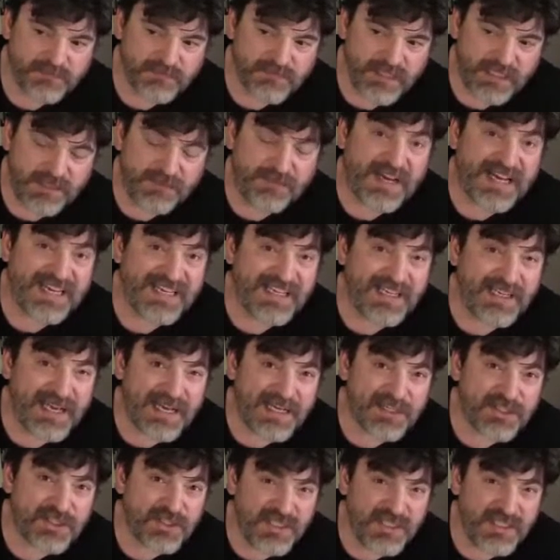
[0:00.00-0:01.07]
if I can
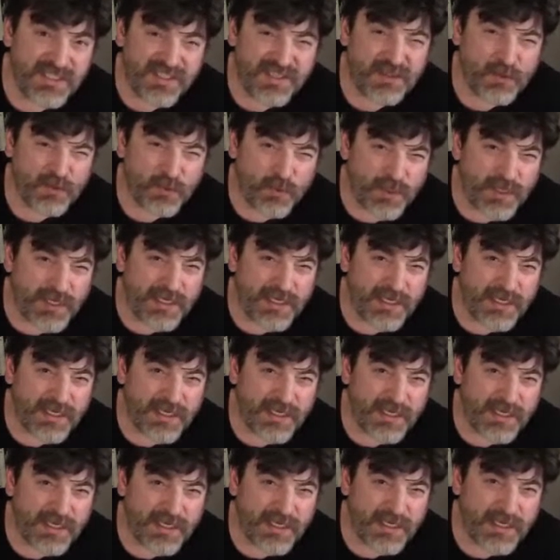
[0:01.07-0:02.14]
actually get away and
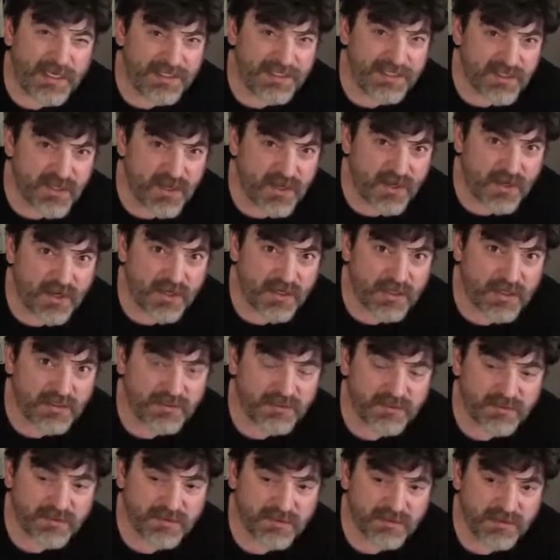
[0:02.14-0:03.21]
play guitar,
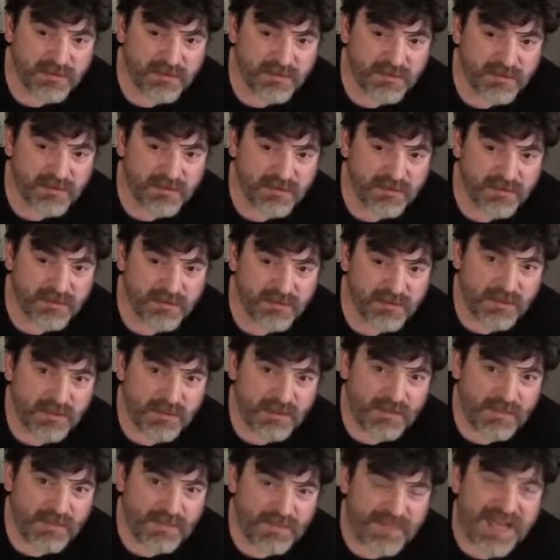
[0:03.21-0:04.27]

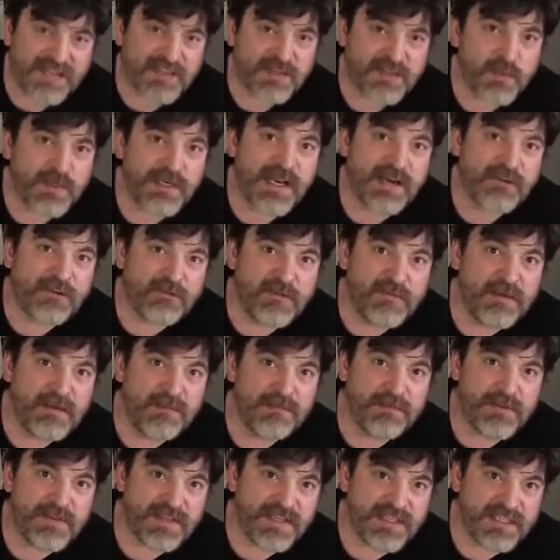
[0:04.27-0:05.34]
that's when I
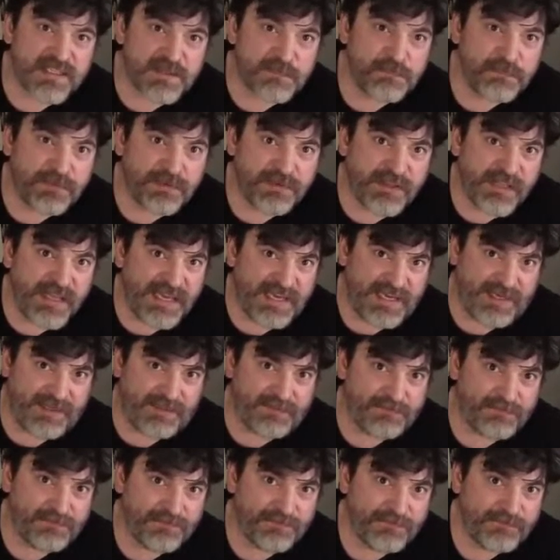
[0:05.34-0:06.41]
remember that it's playing.
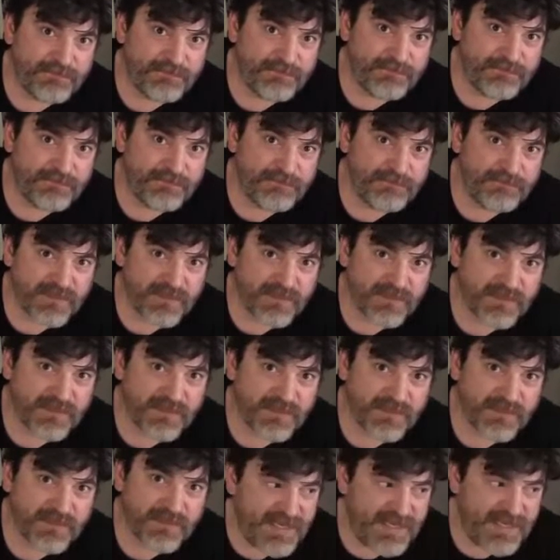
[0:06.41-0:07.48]

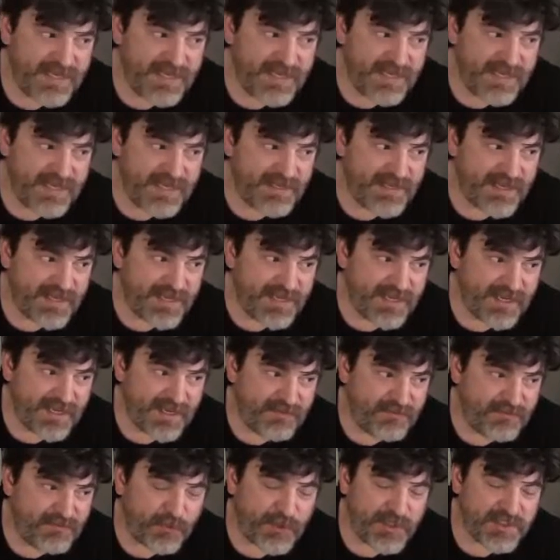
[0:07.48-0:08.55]
I had a
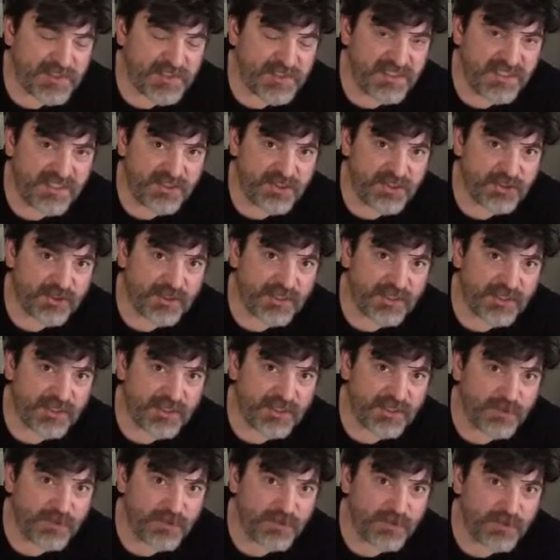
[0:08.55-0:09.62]
voice teacher in
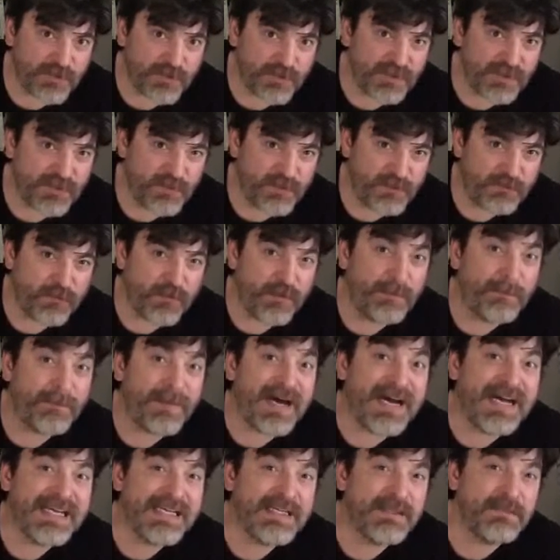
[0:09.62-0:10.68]
high school that would
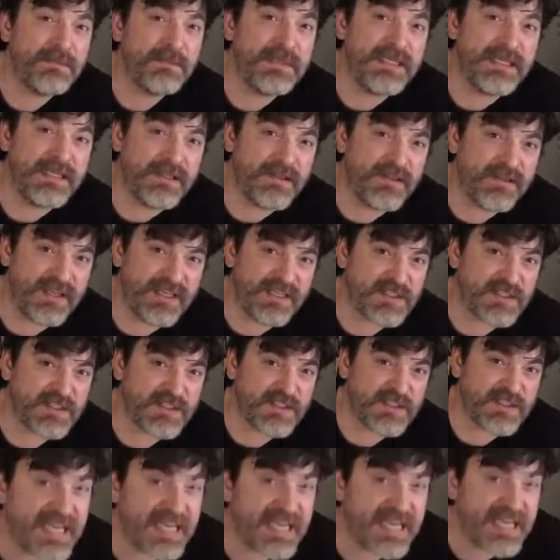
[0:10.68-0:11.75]
remind me that it's
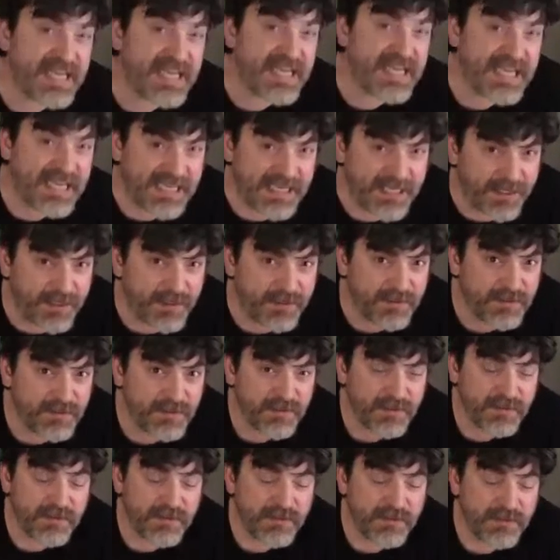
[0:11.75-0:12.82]
play.
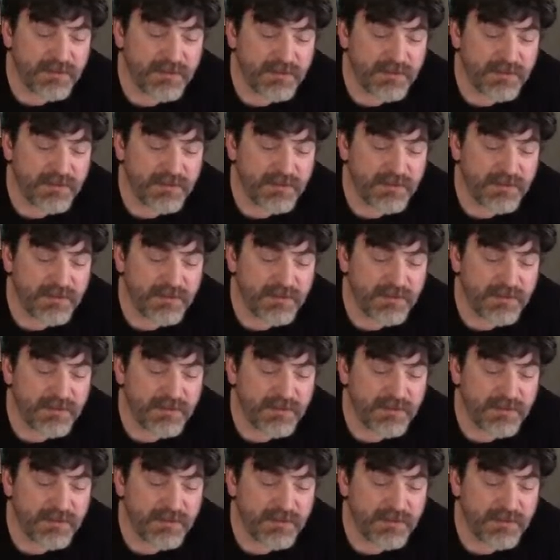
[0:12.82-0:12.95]
You're